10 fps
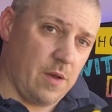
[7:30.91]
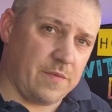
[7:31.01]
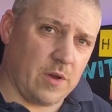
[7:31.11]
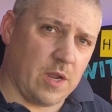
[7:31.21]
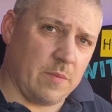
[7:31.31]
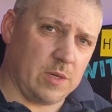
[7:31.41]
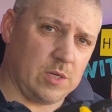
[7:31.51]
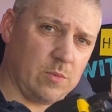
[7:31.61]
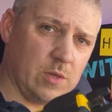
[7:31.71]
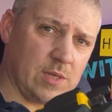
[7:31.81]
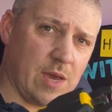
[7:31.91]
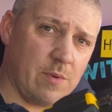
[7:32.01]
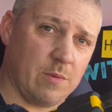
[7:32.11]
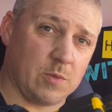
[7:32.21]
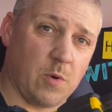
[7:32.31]
I've forgotten how much it was
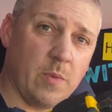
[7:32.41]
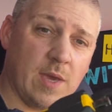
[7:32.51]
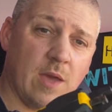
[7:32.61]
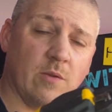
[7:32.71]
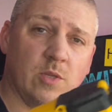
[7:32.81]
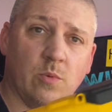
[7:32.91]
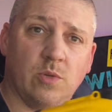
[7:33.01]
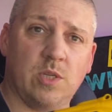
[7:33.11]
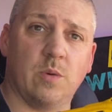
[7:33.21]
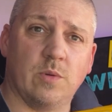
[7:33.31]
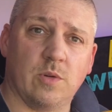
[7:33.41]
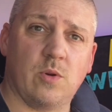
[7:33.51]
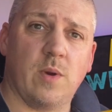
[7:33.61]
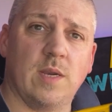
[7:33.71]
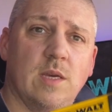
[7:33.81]
now. It was probably getting on towards 200
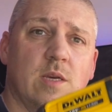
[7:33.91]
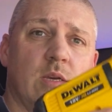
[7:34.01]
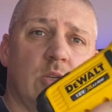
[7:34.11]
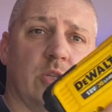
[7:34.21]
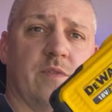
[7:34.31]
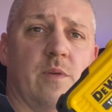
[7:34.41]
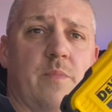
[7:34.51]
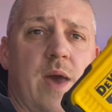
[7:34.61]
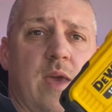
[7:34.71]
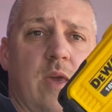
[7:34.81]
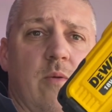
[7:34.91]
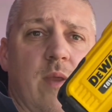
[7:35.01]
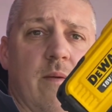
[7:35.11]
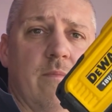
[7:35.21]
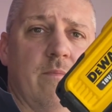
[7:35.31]
quid just for the bare
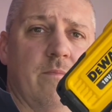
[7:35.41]
unit.